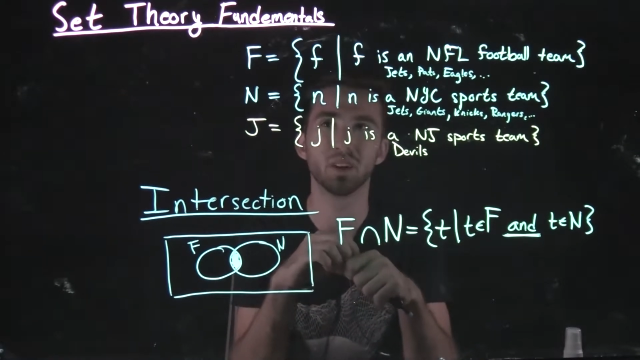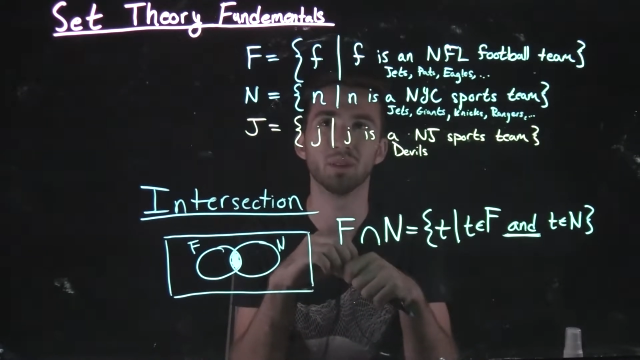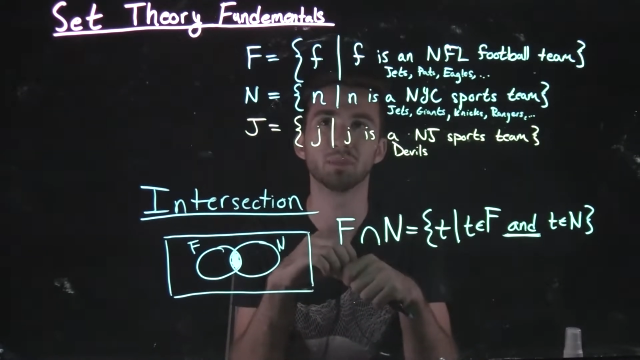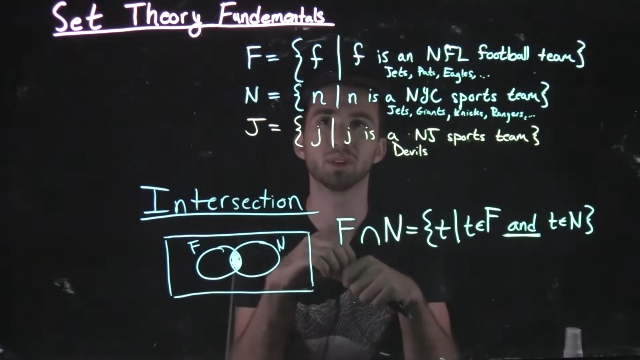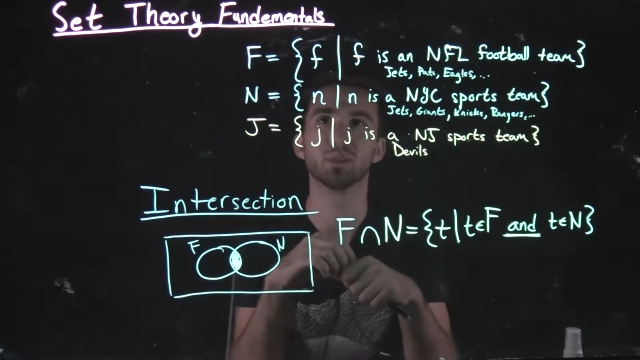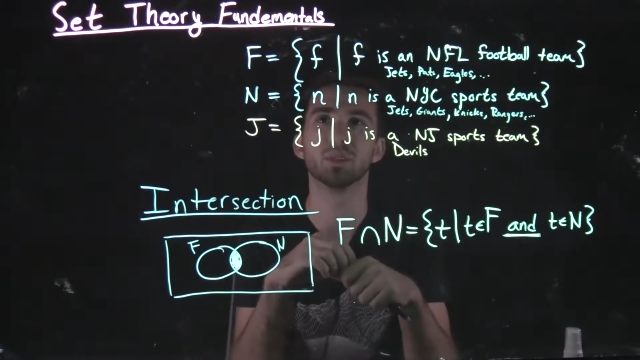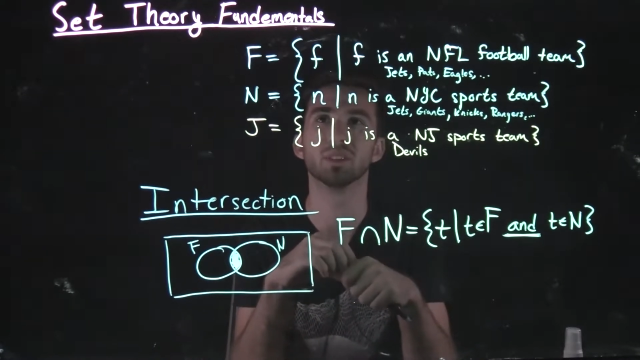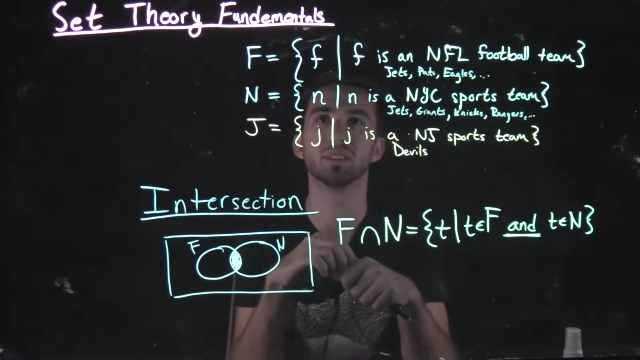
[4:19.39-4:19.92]

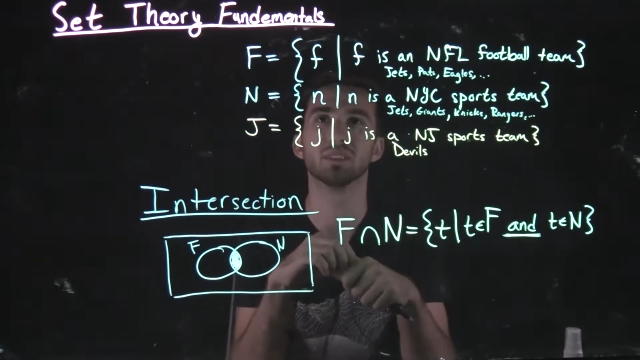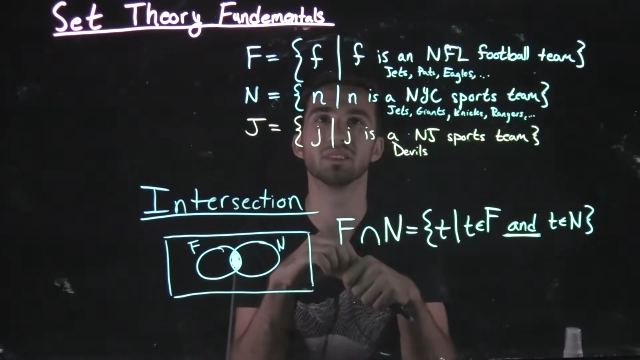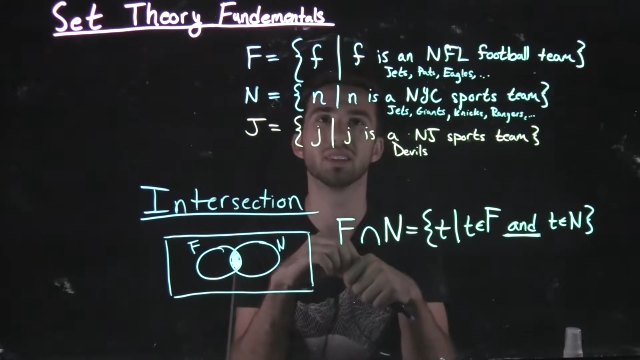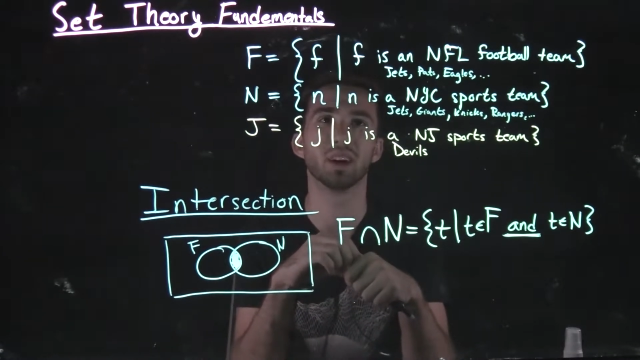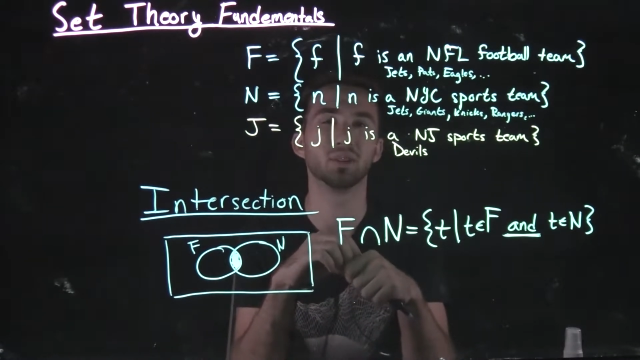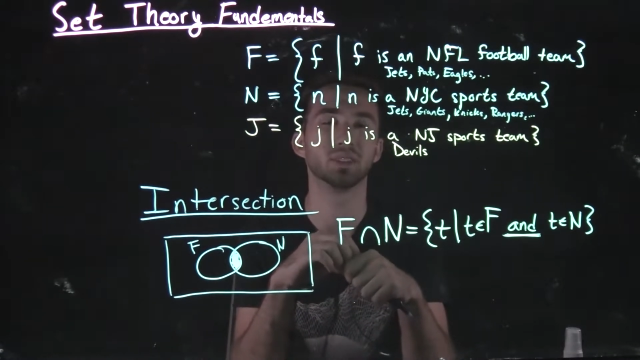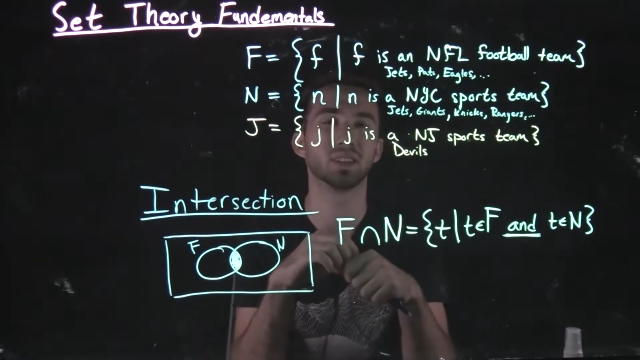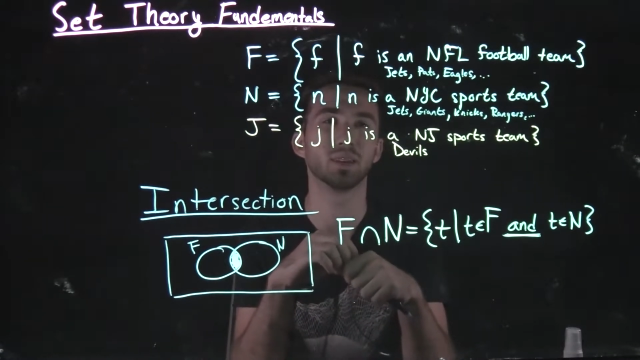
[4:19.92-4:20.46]

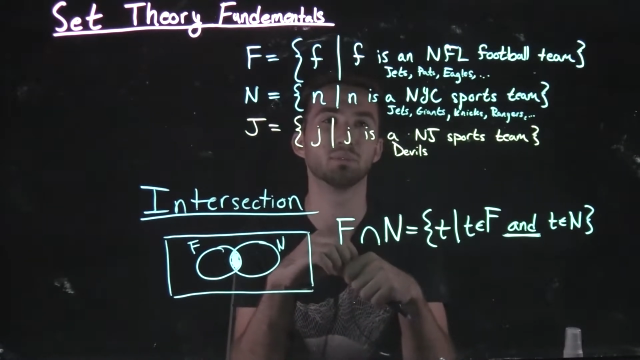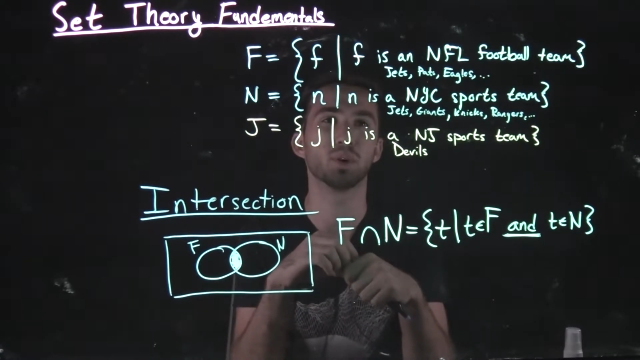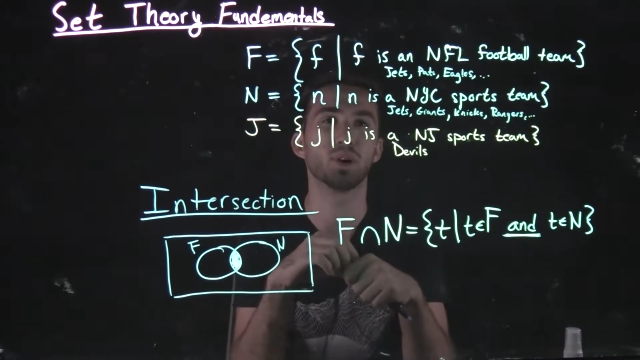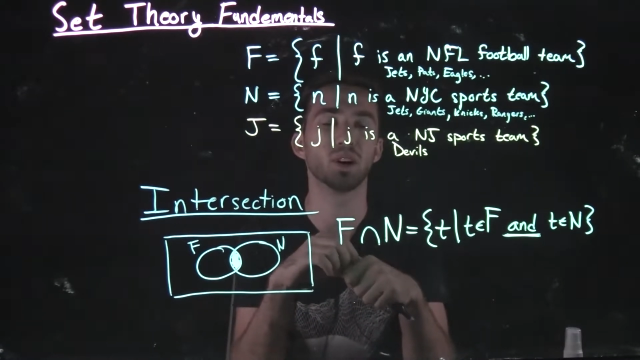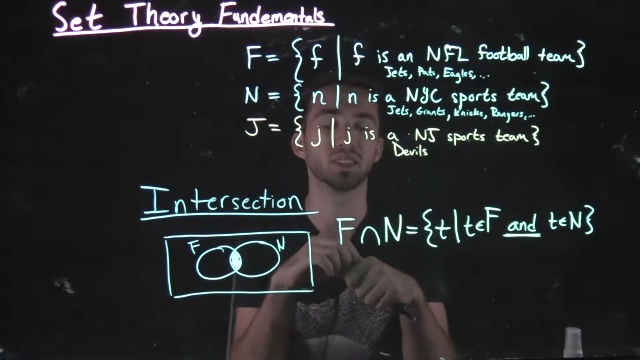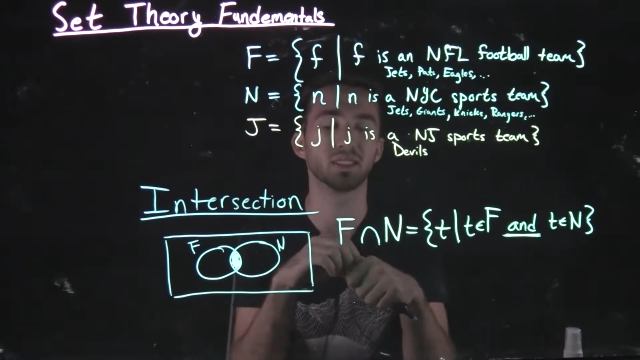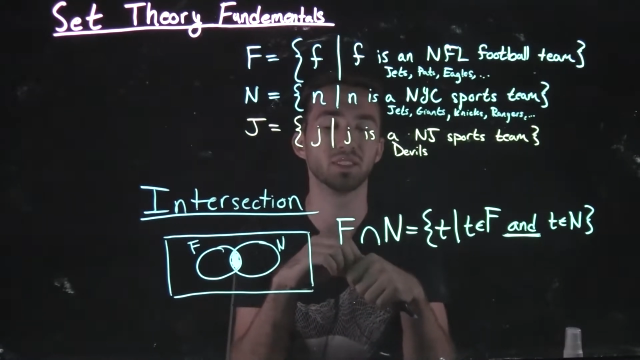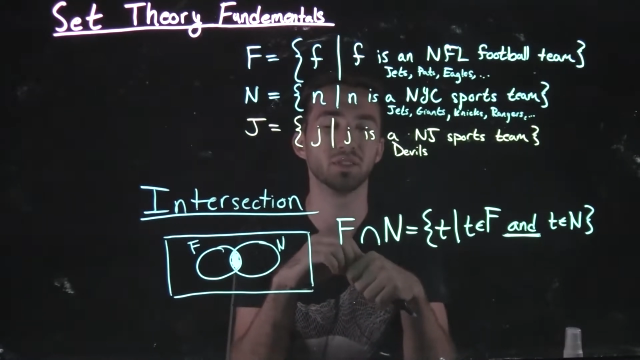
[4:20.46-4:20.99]
I would say
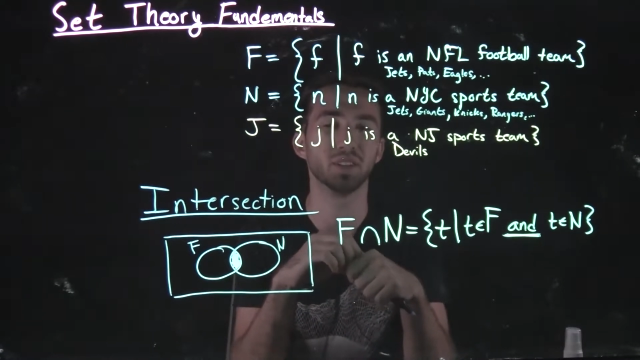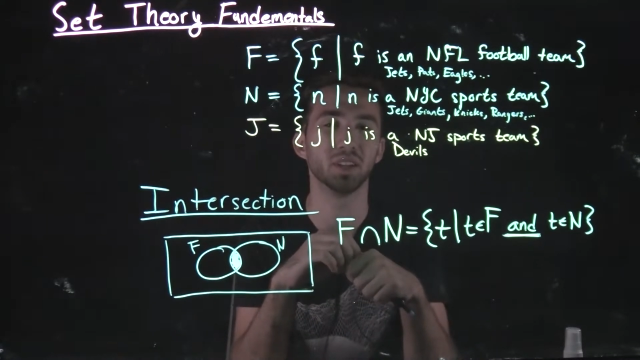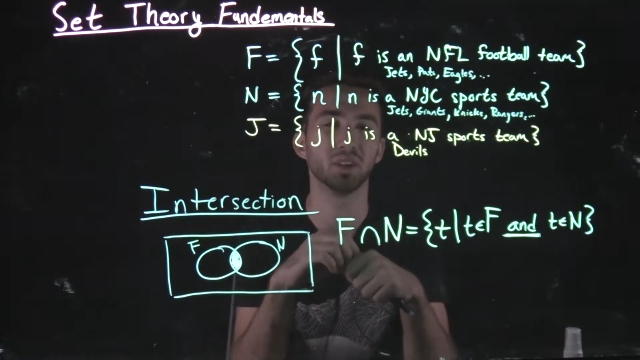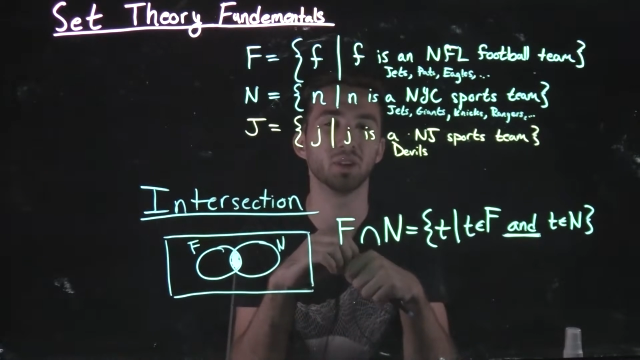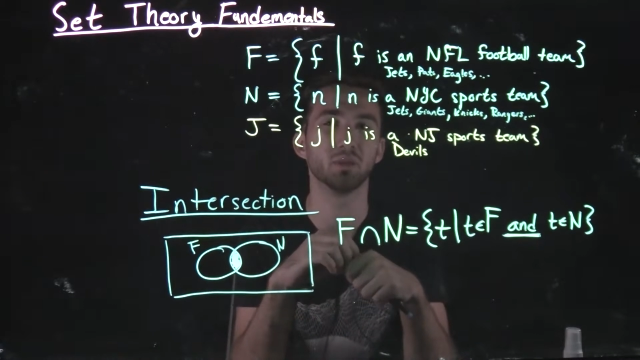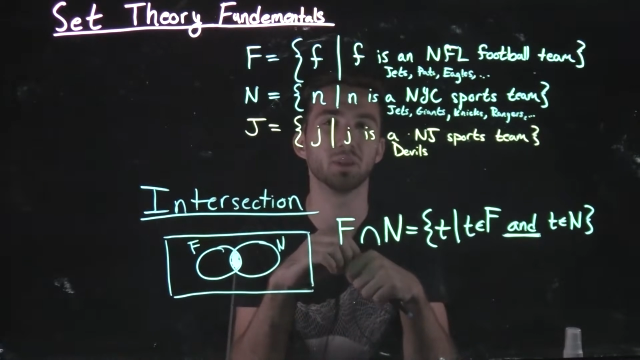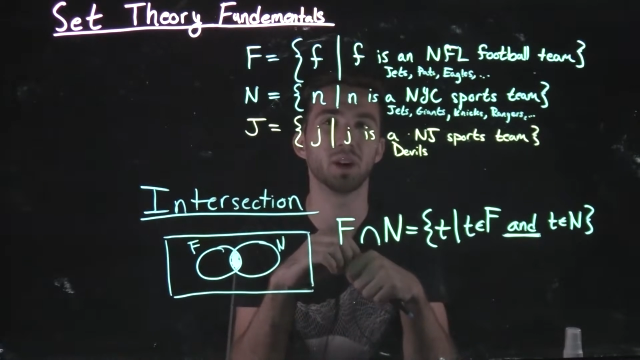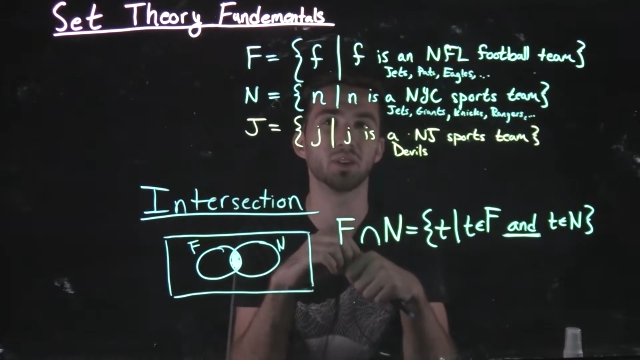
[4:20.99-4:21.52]
pause the
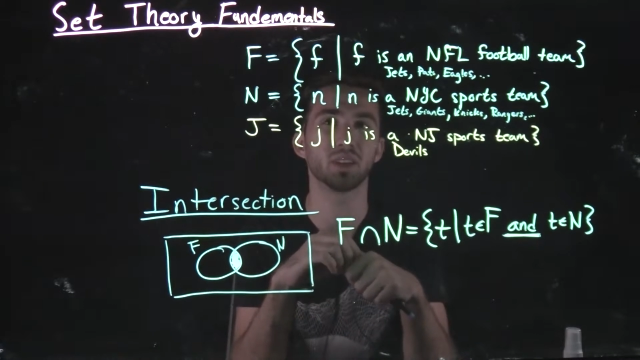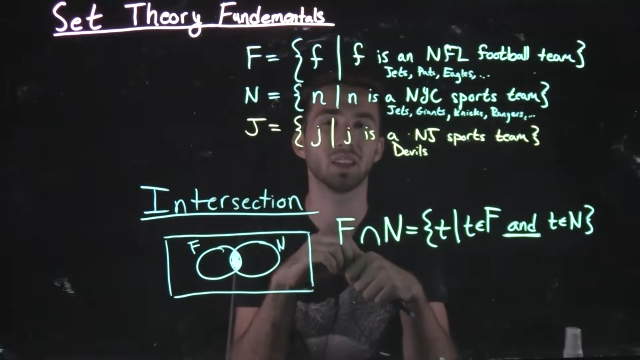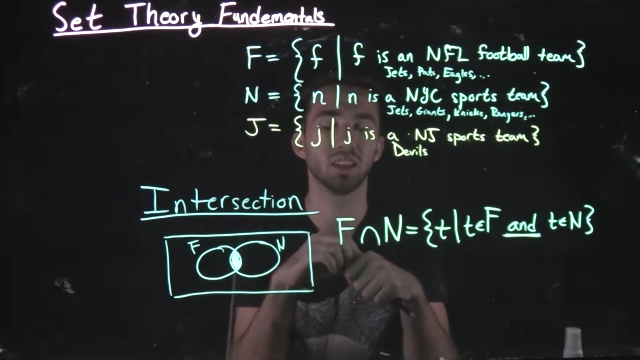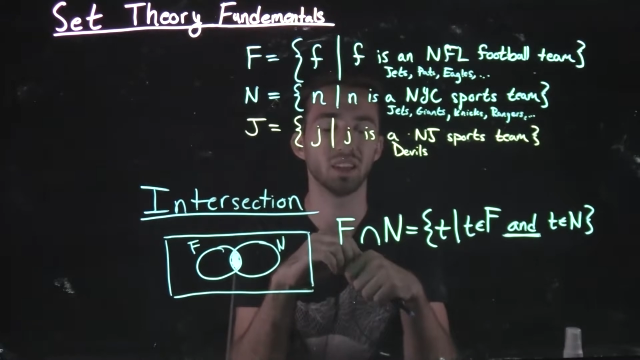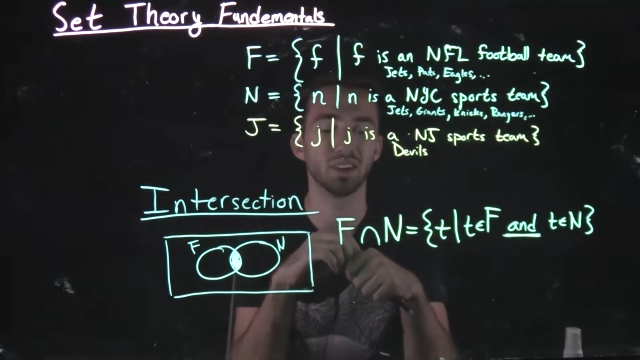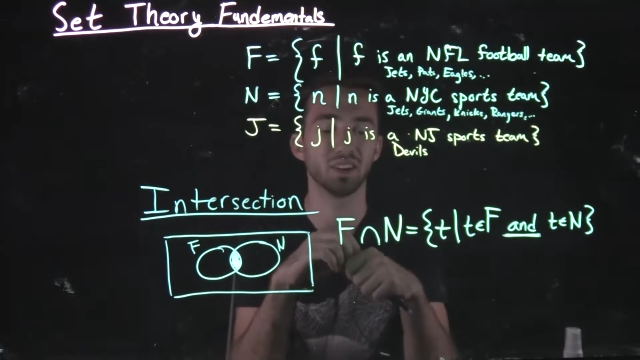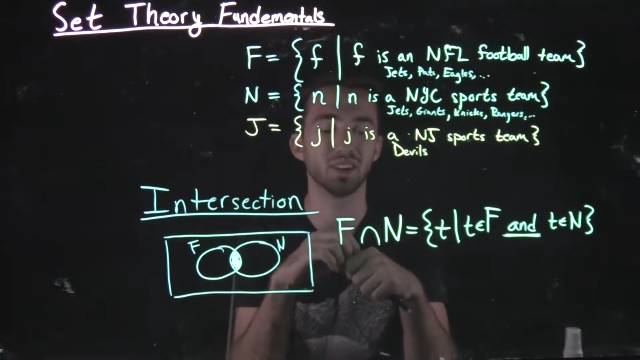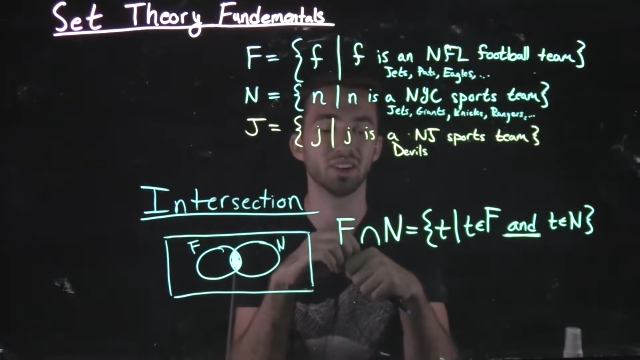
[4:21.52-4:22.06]
video about
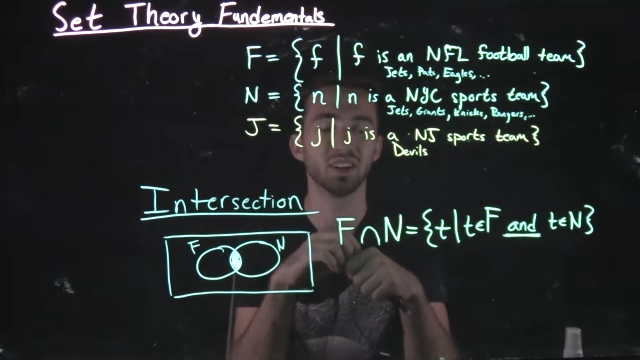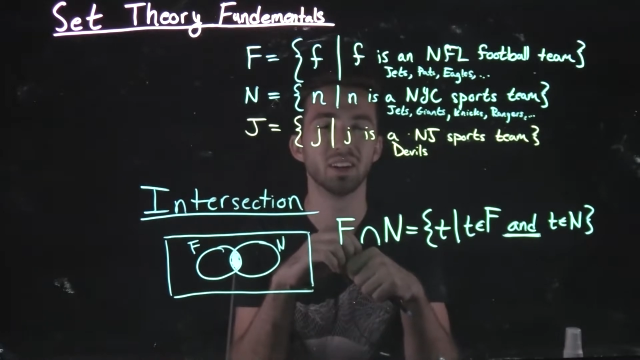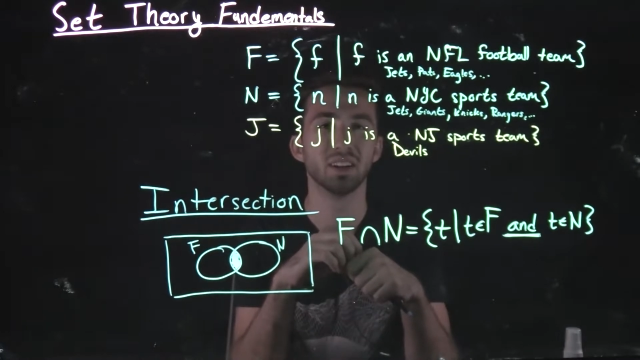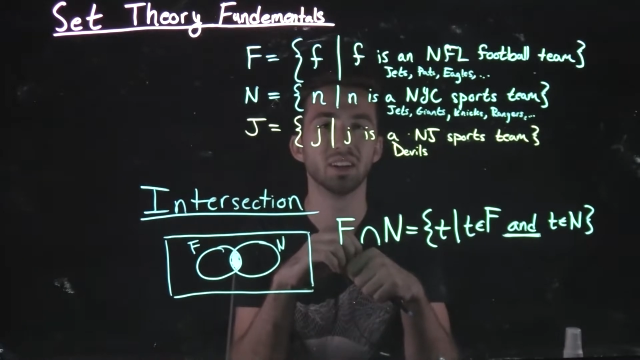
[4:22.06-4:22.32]
here.